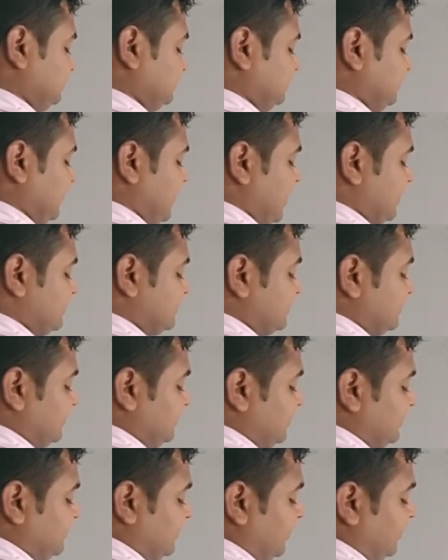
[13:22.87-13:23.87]
they are
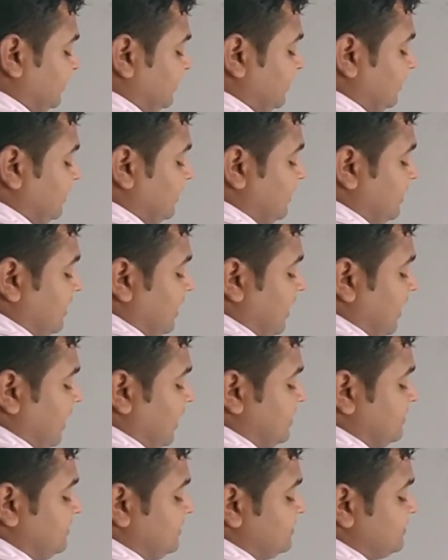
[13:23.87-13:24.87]
heated,
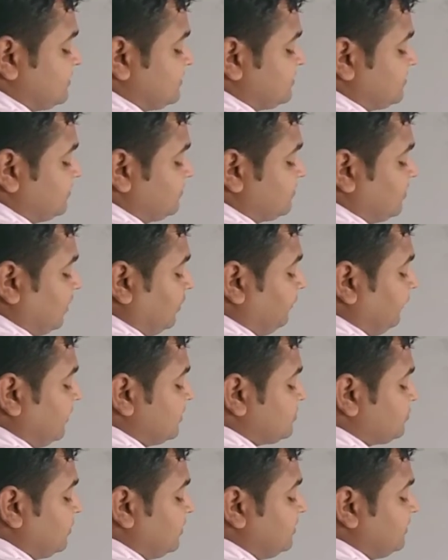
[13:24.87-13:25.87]
and this
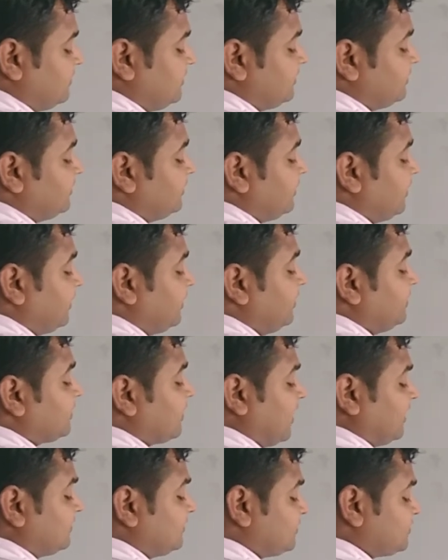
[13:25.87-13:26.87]
surface, when it is heated, it
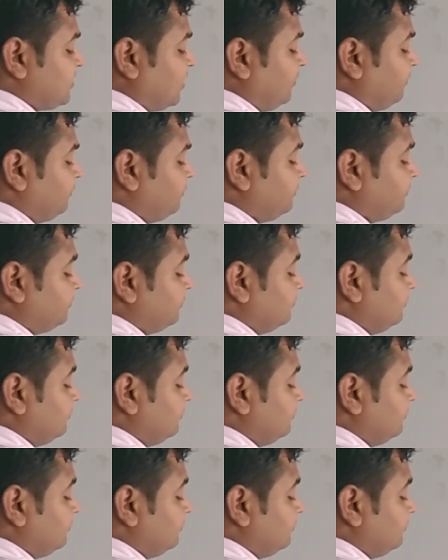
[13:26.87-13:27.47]
rises up,